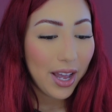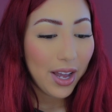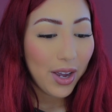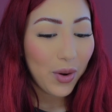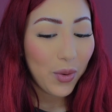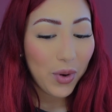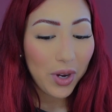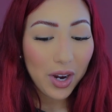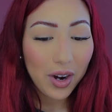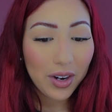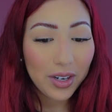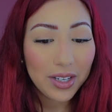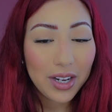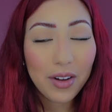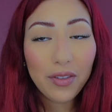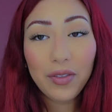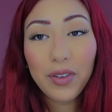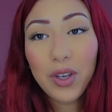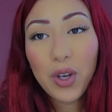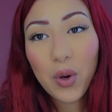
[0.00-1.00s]
we are
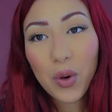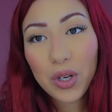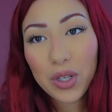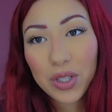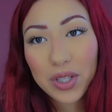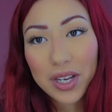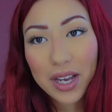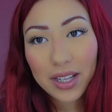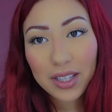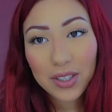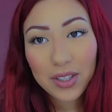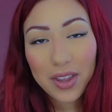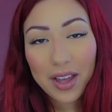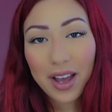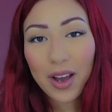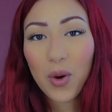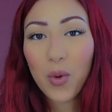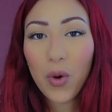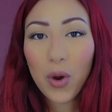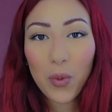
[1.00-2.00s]
definitely going to get to
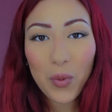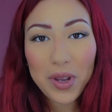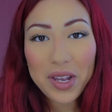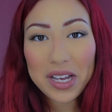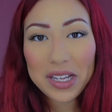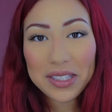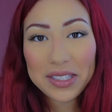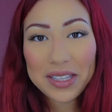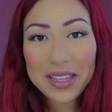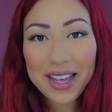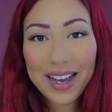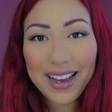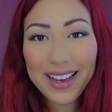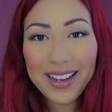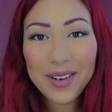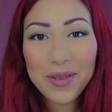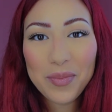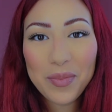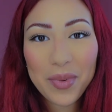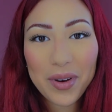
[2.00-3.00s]
that when we get to that.